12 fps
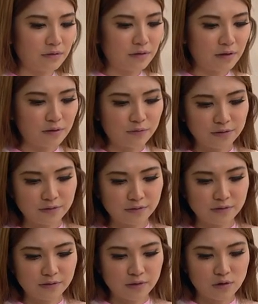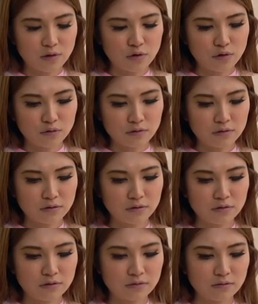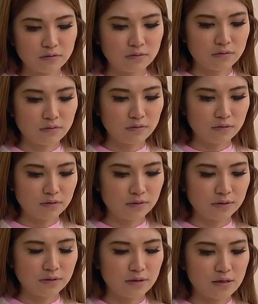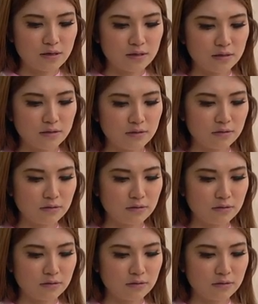There is the hook on the side.